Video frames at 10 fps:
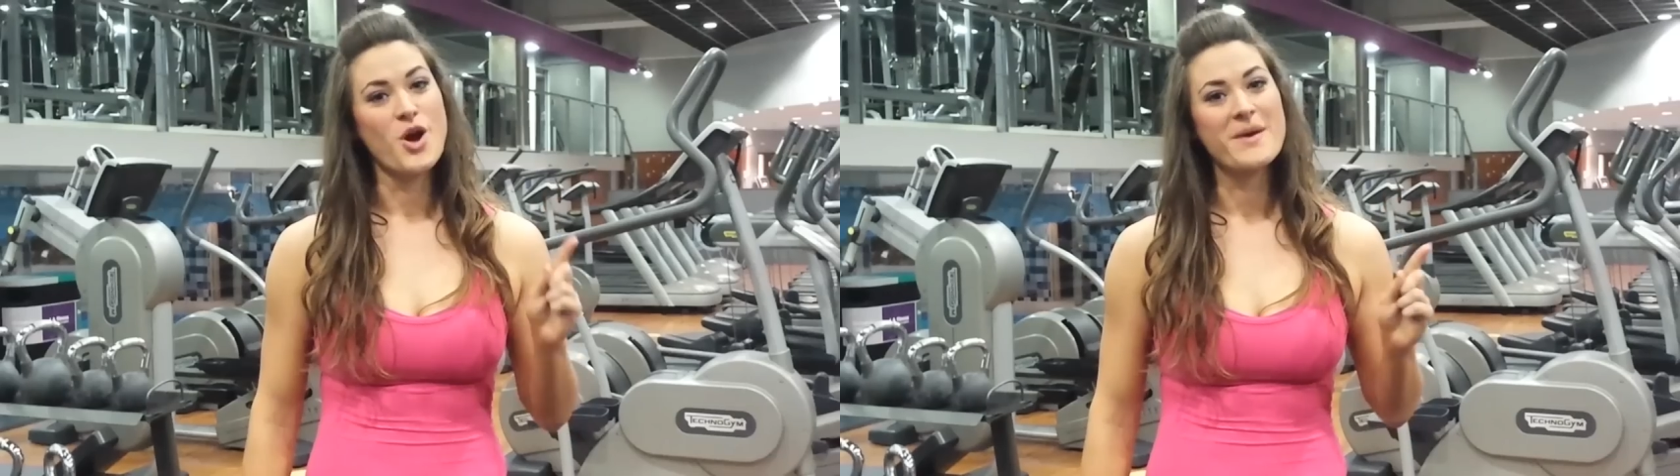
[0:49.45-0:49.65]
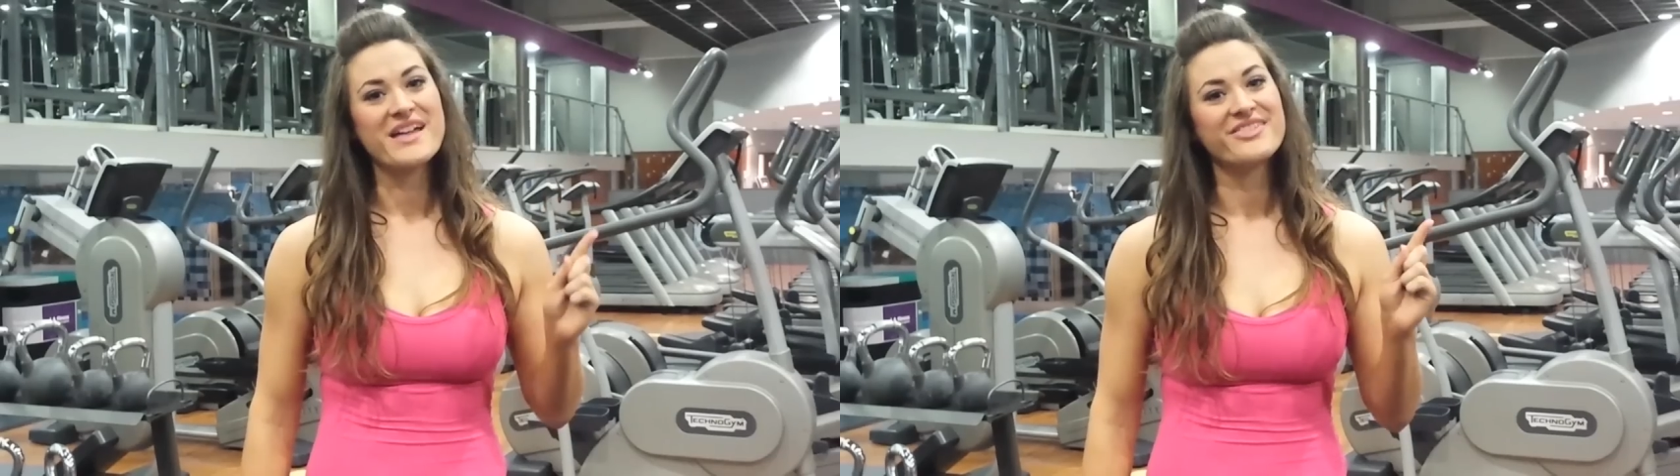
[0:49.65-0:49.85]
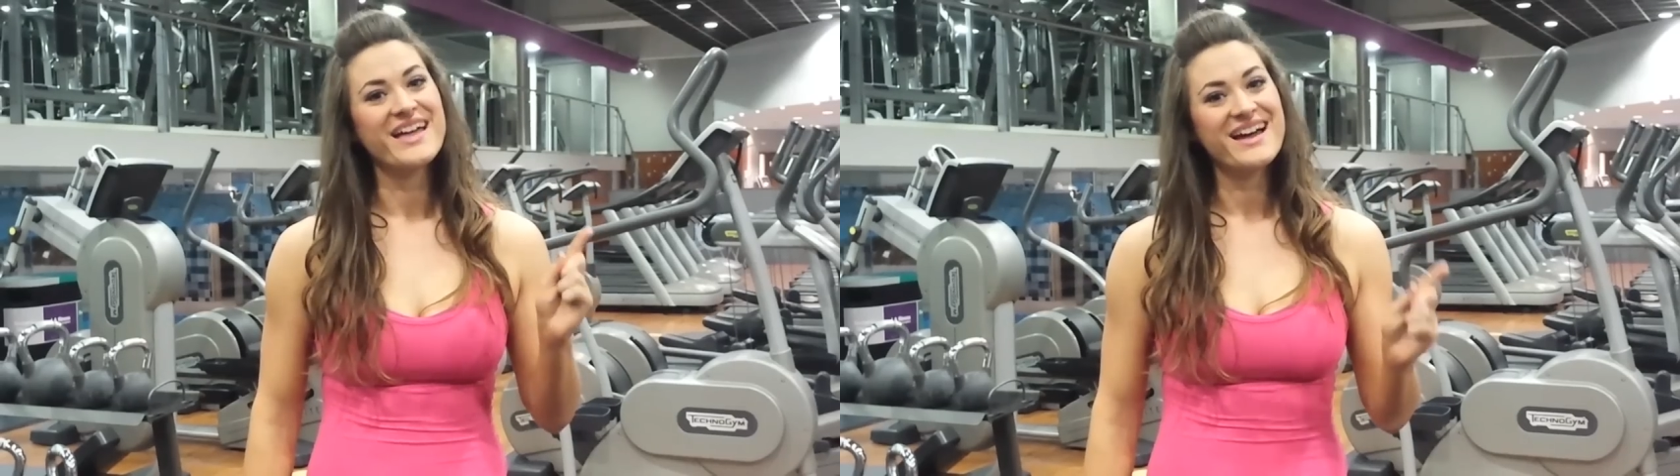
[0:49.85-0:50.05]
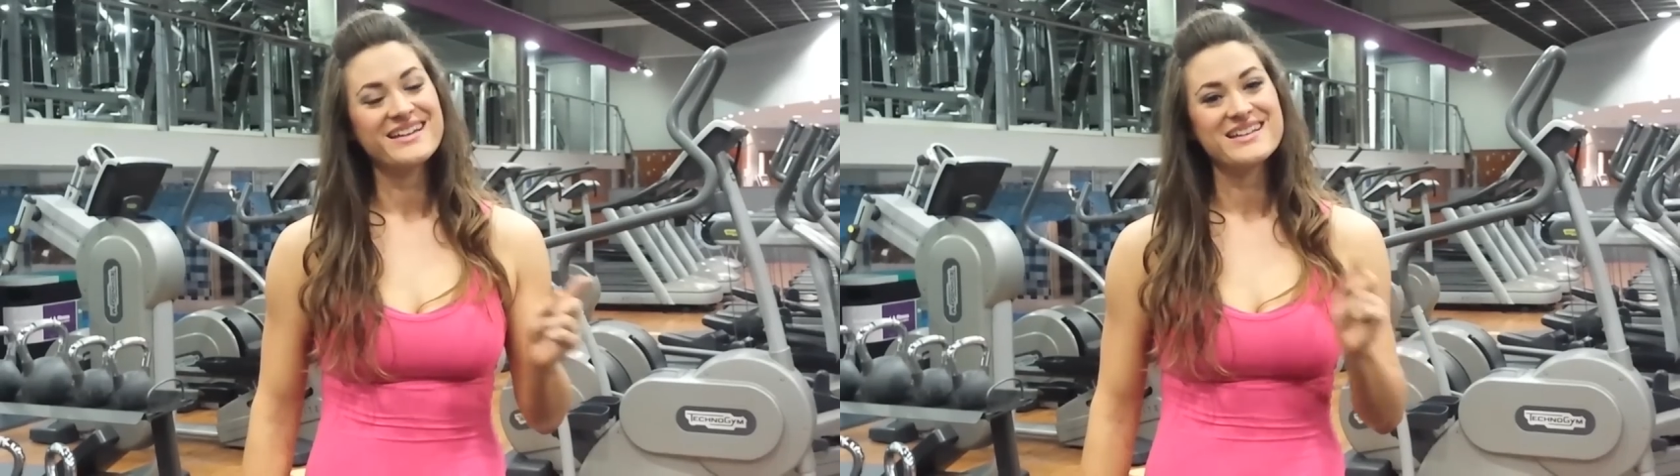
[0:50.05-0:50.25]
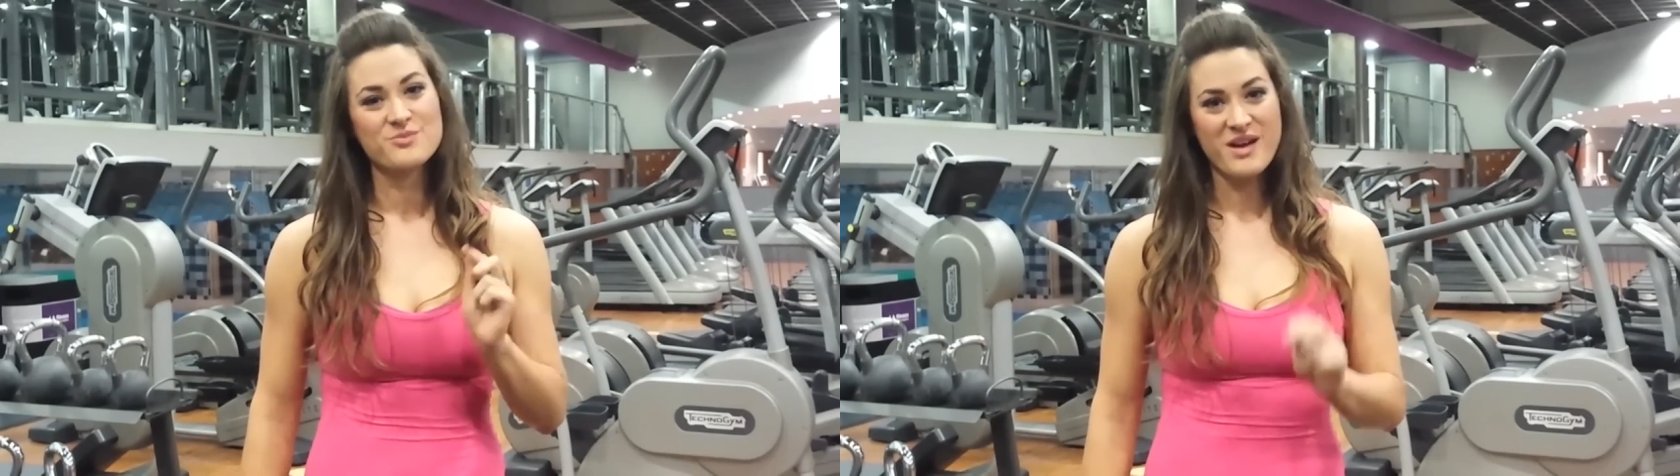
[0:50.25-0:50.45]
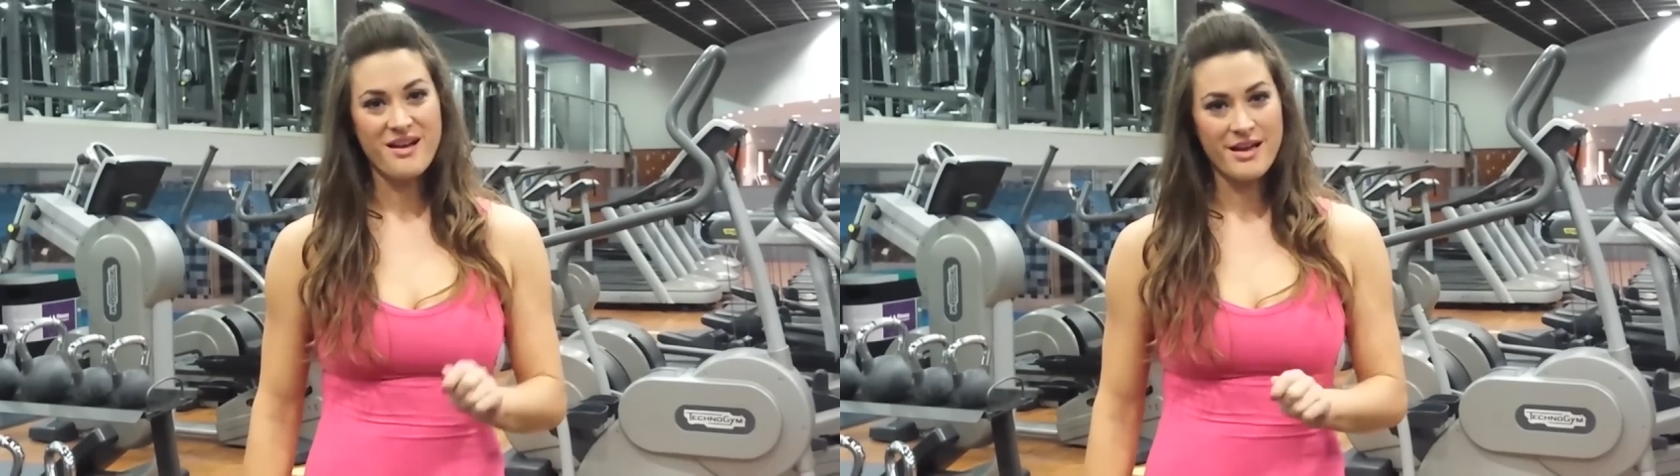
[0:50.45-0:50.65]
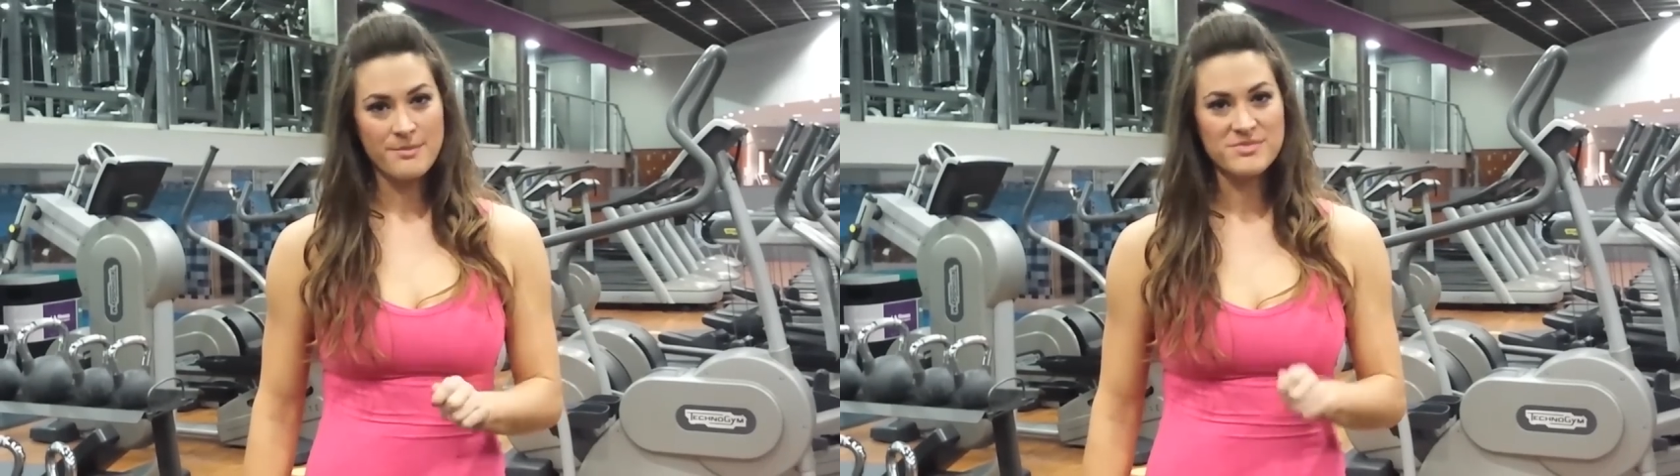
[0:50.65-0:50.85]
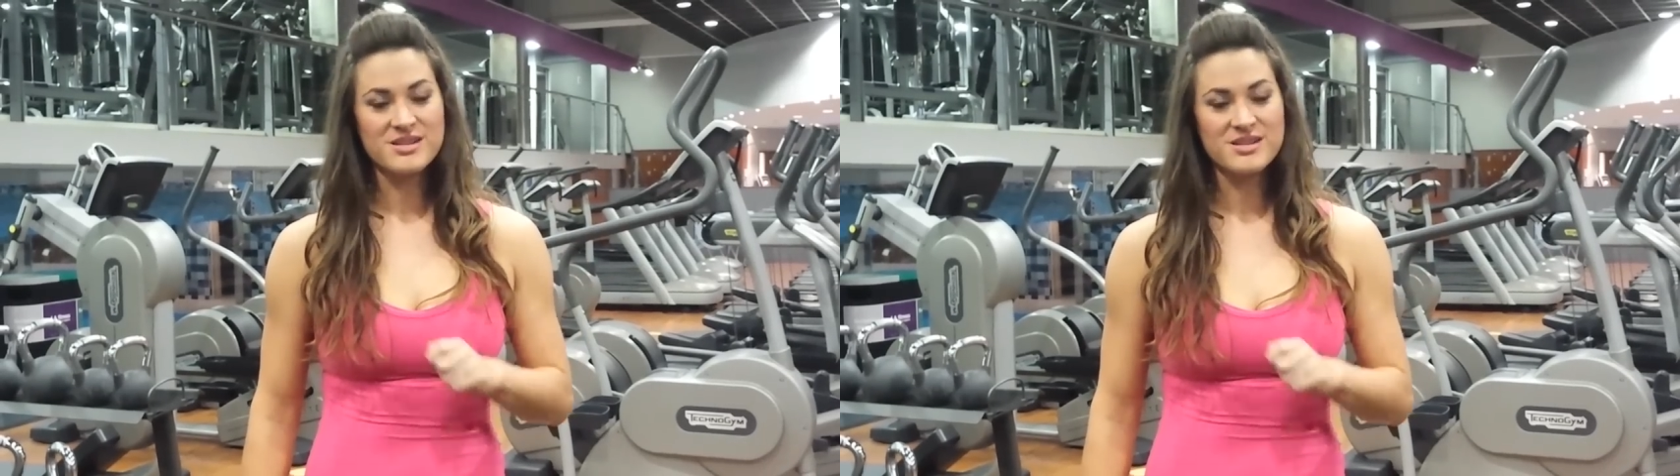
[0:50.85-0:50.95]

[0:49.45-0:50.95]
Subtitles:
top, and that is where I am